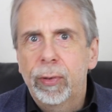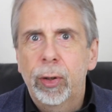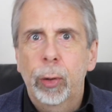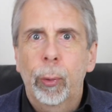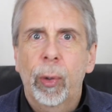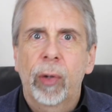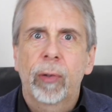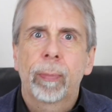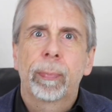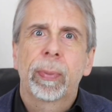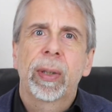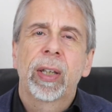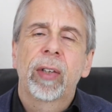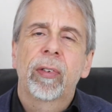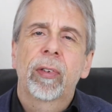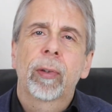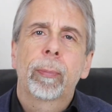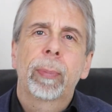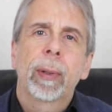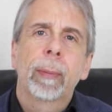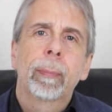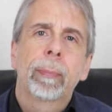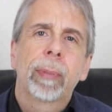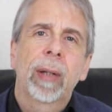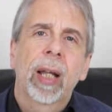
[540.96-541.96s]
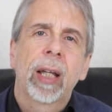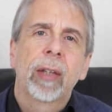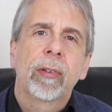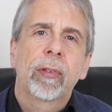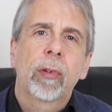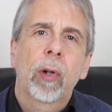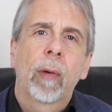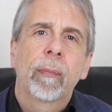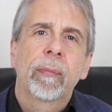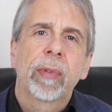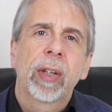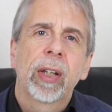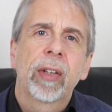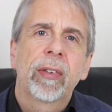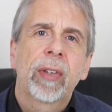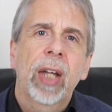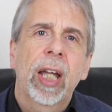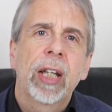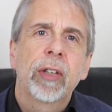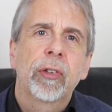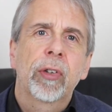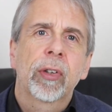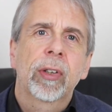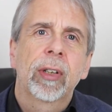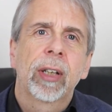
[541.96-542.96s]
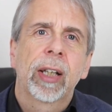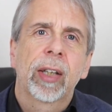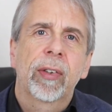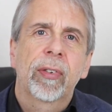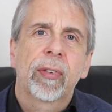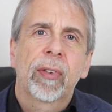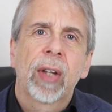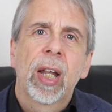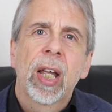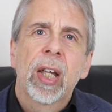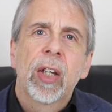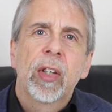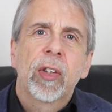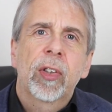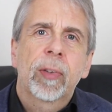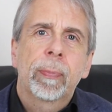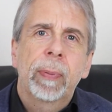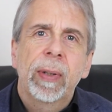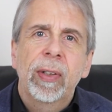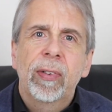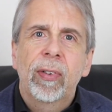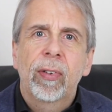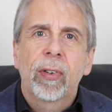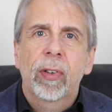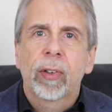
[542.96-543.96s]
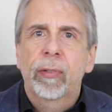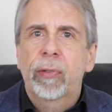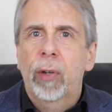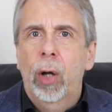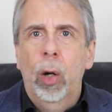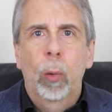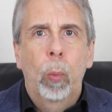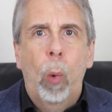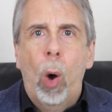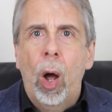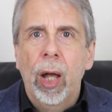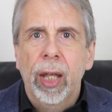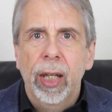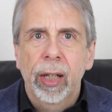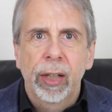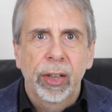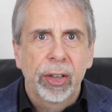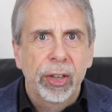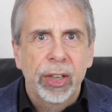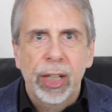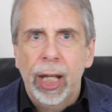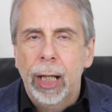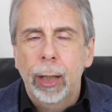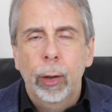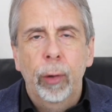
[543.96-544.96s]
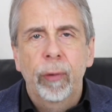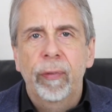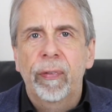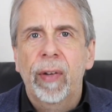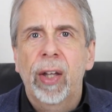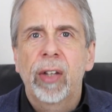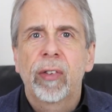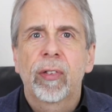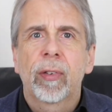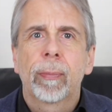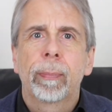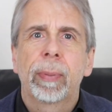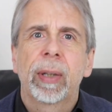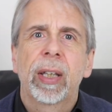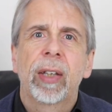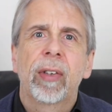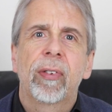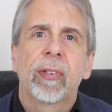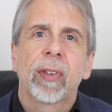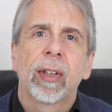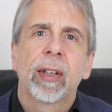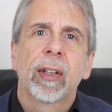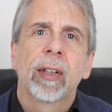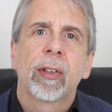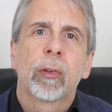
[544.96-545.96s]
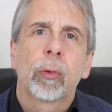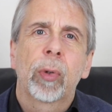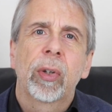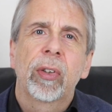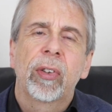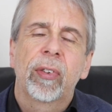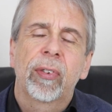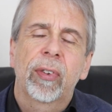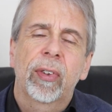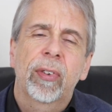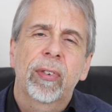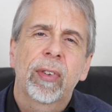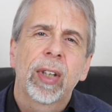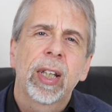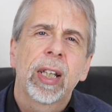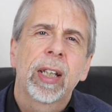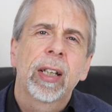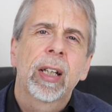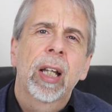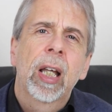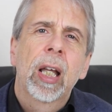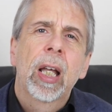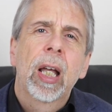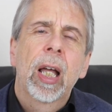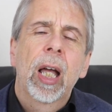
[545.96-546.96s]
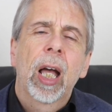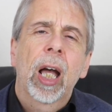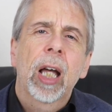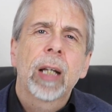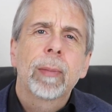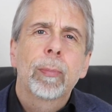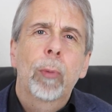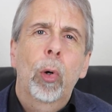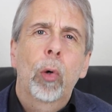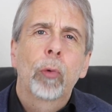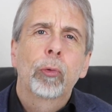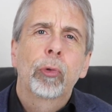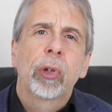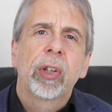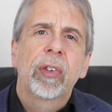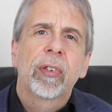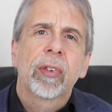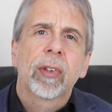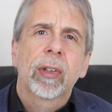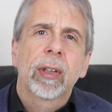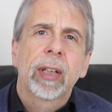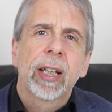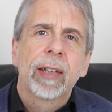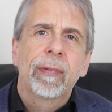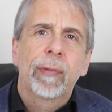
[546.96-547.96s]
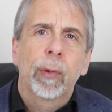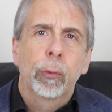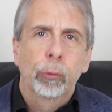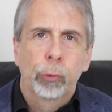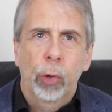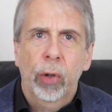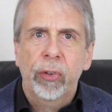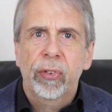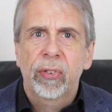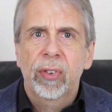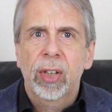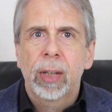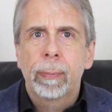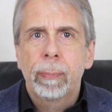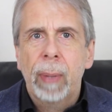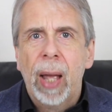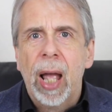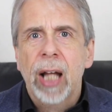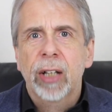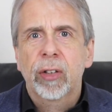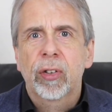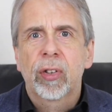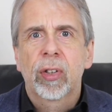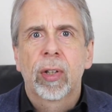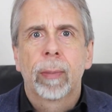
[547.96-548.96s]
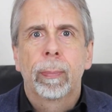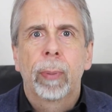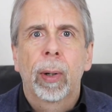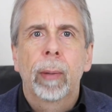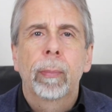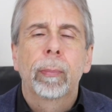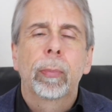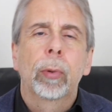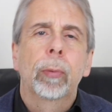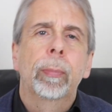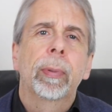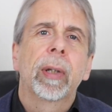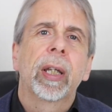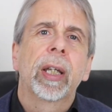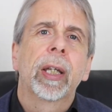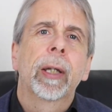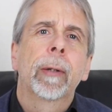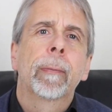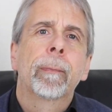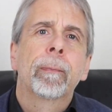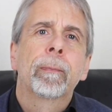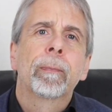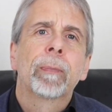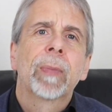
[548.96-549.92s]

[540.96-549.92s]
of US bees have been placed on the endangered list, species of Hawaiian yellow-faced bees in 2016, and more recently the rusty-patched bumblebee.